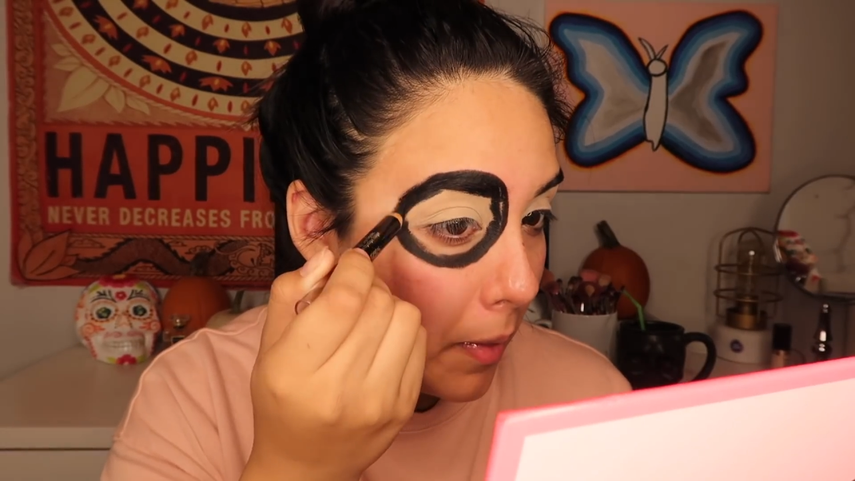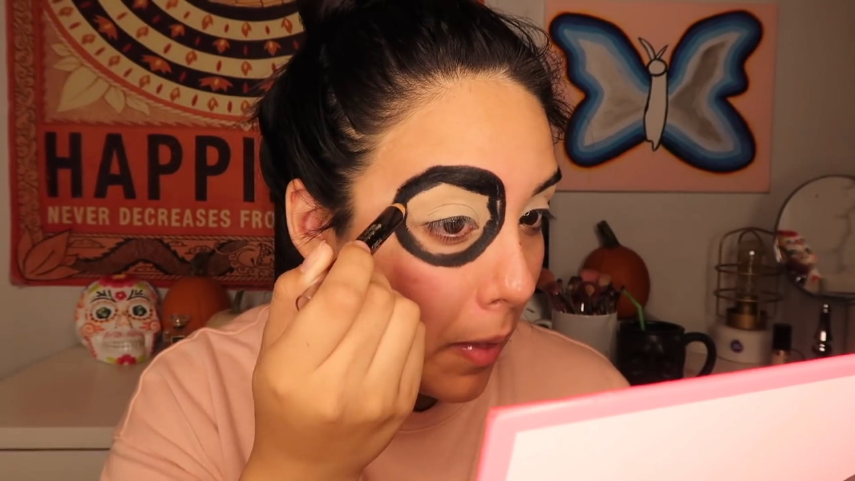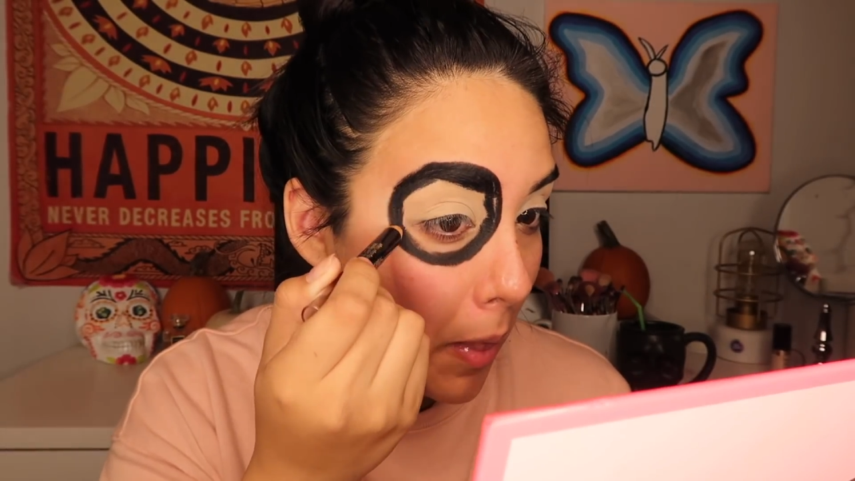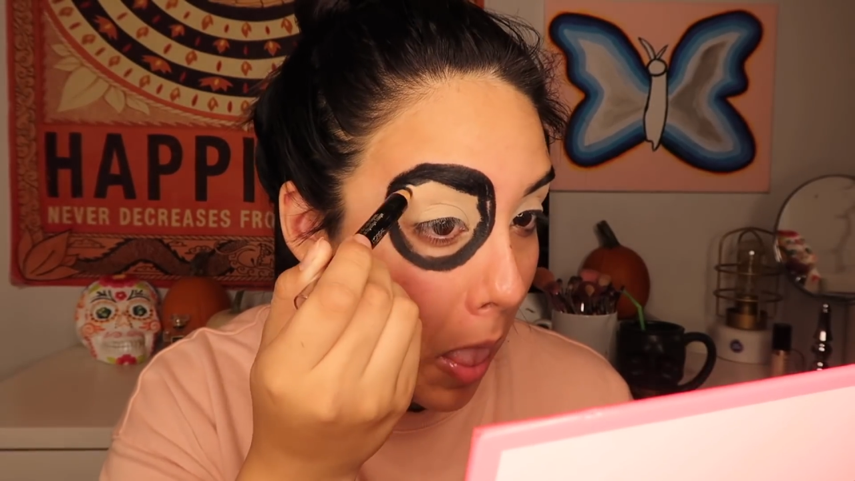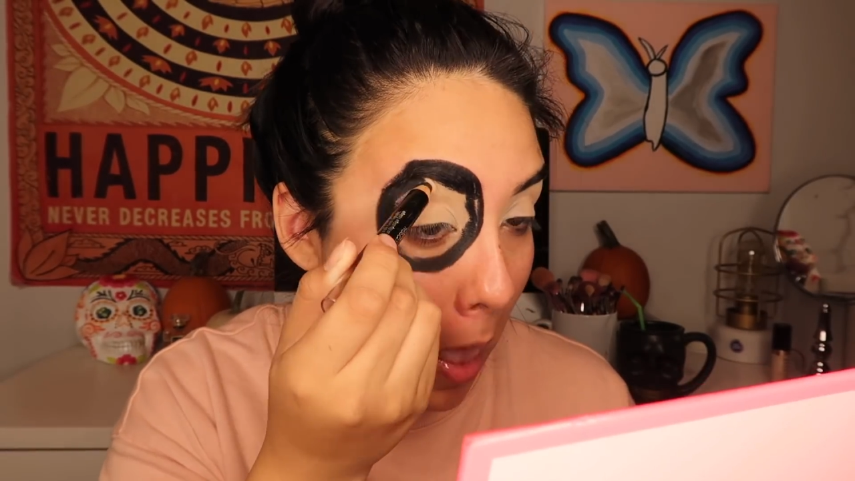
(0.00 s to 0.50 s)

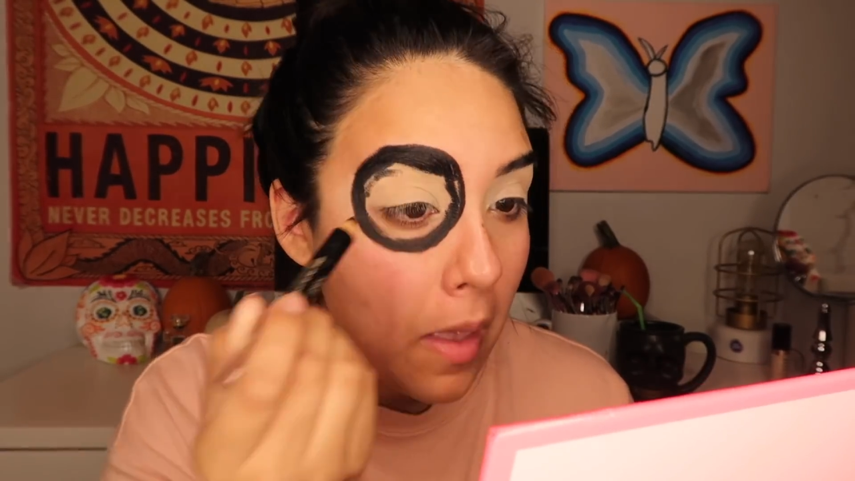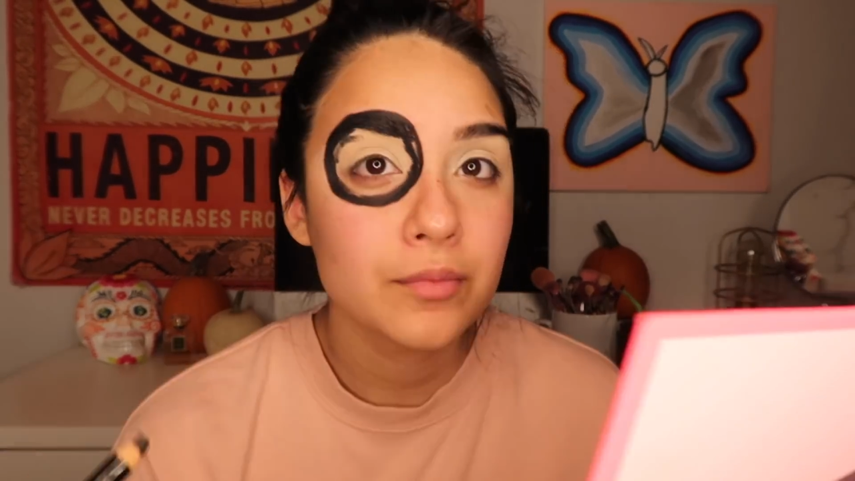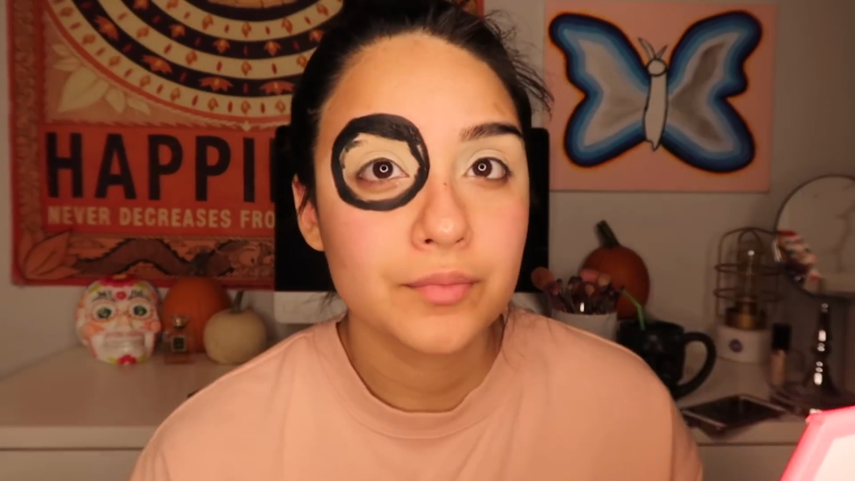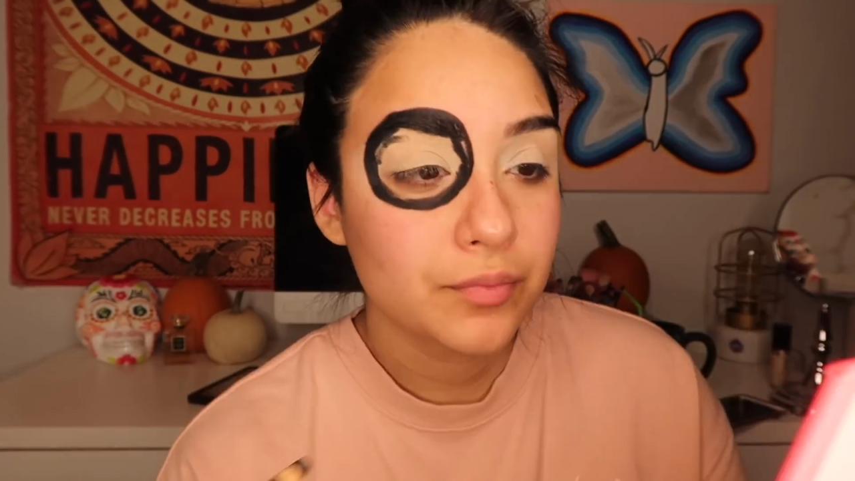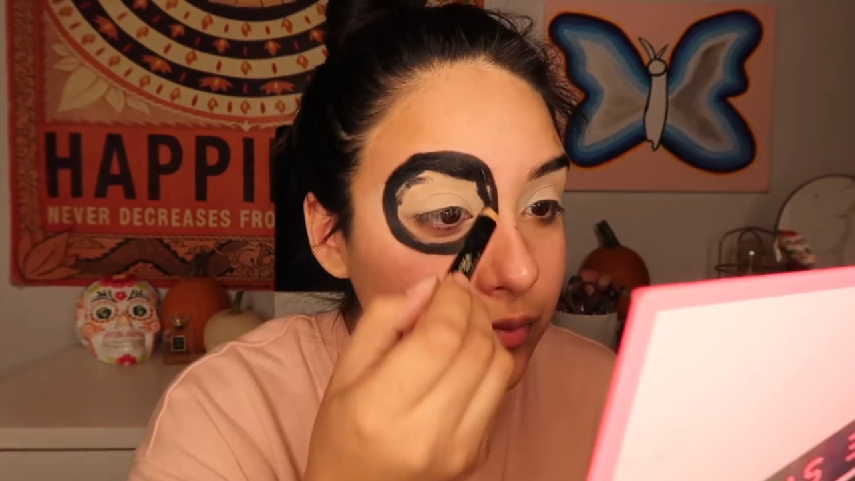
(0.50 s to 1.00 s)
So
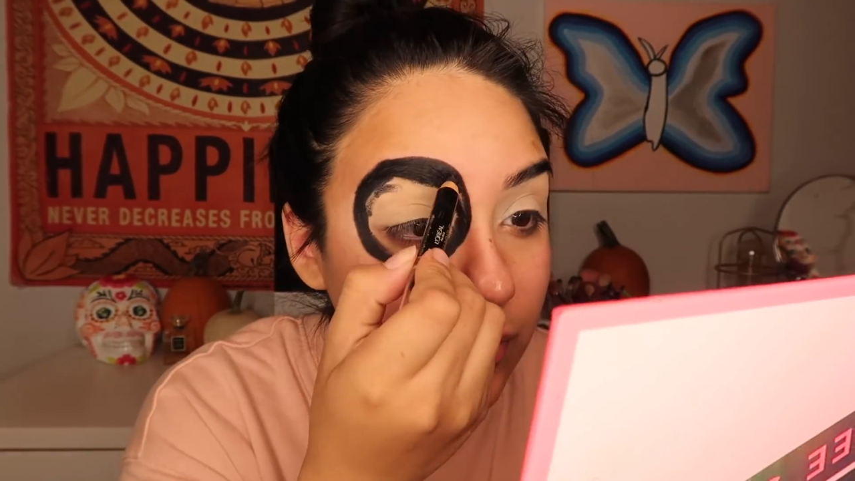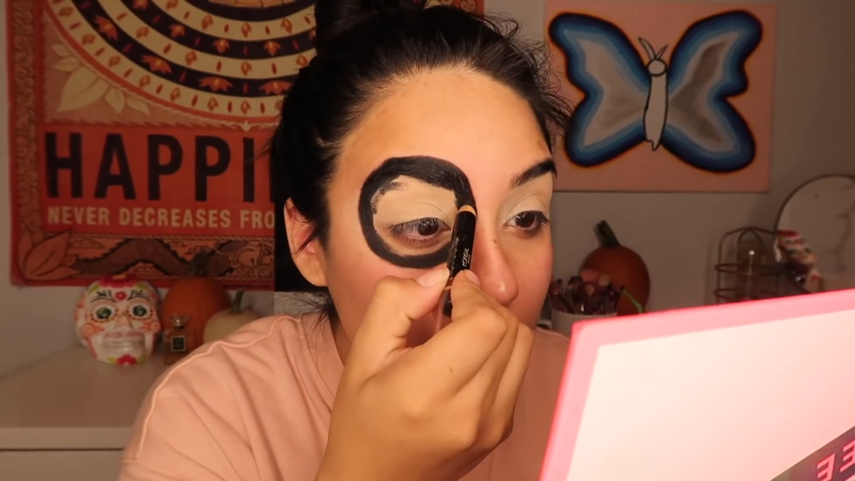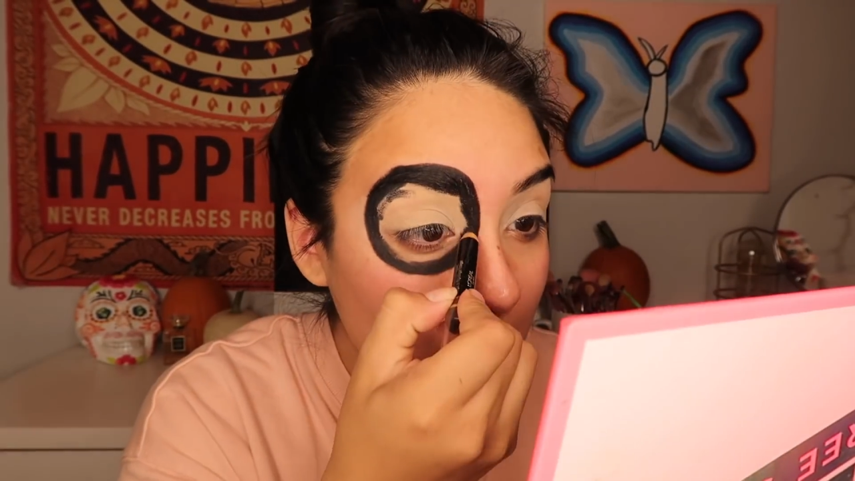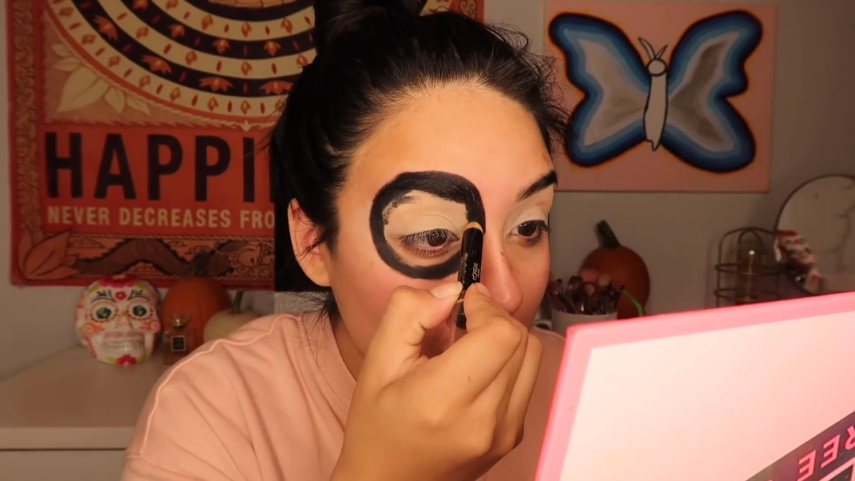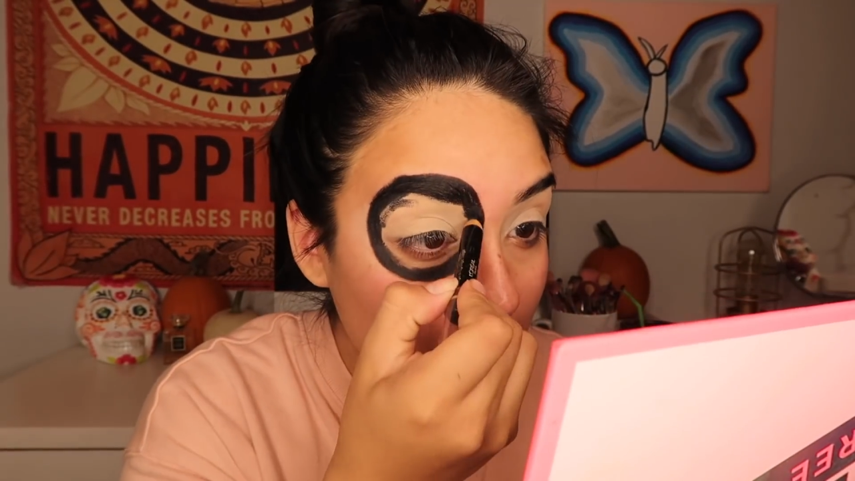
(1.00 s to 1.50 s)
I
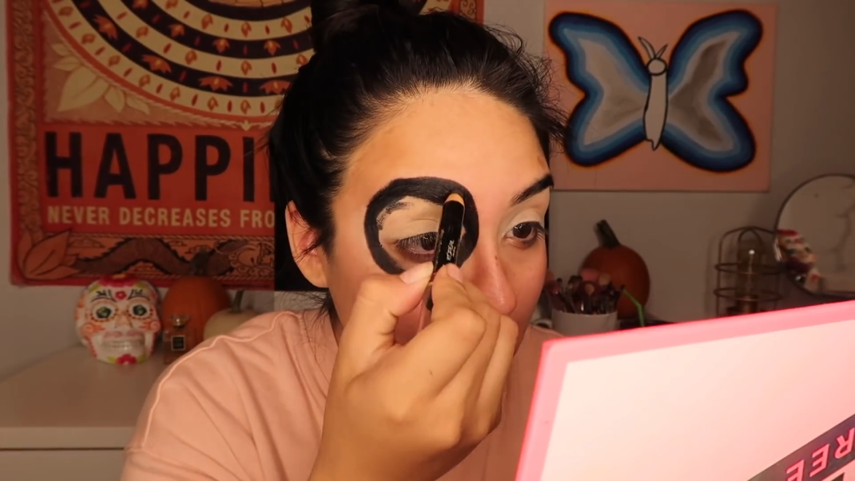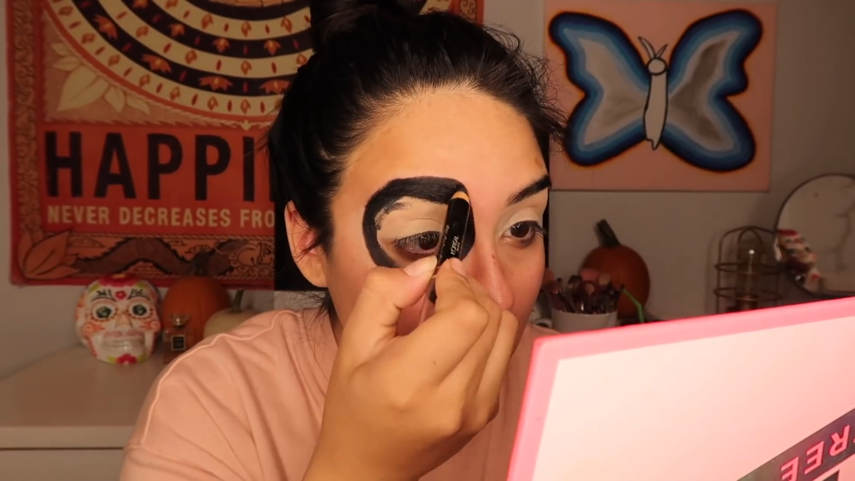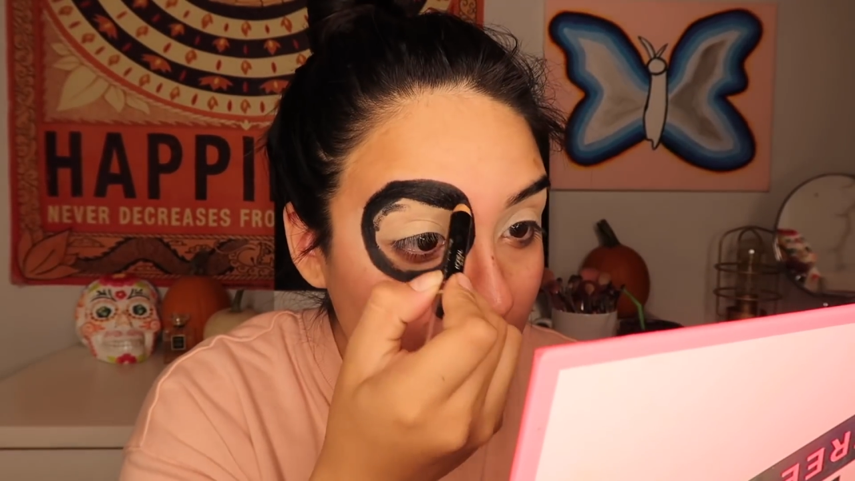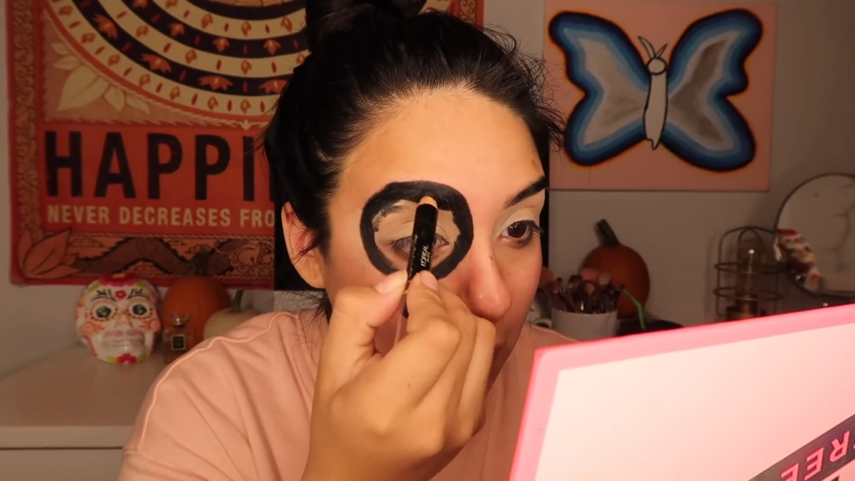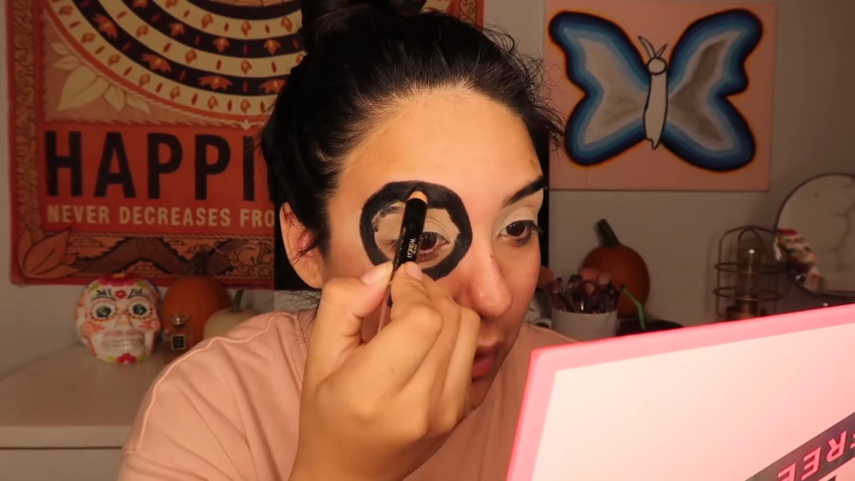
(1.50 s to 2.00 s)
decided to do
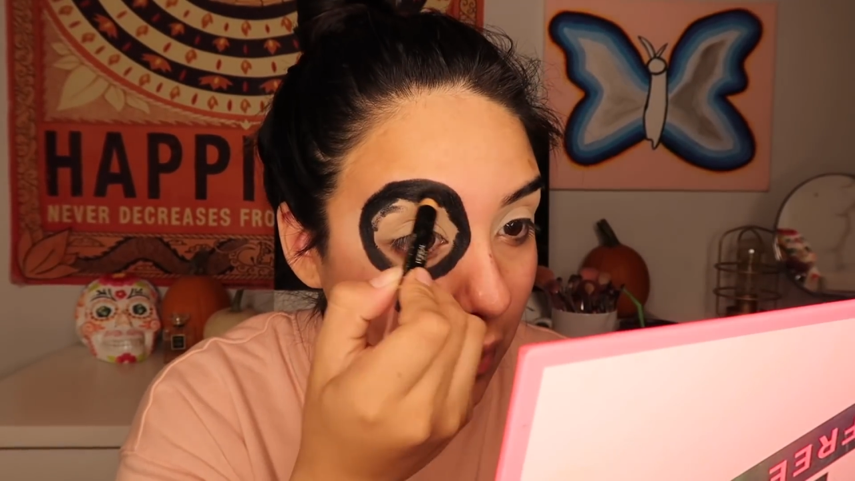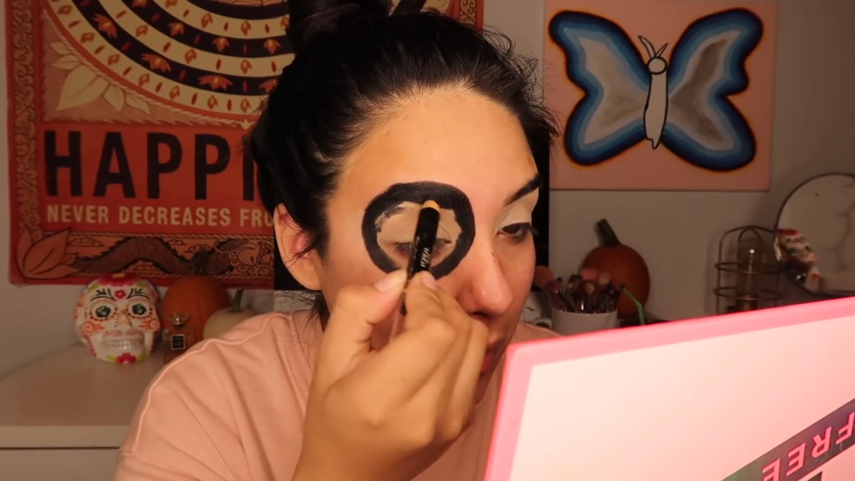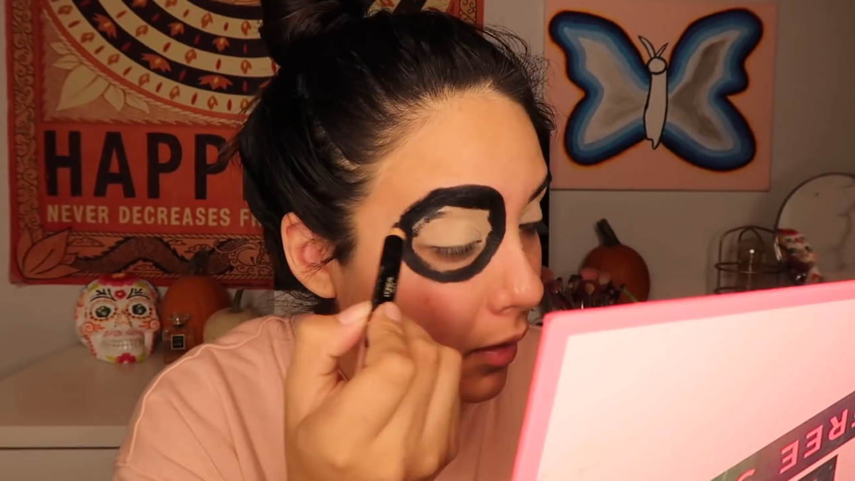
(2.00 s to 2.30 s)
this look.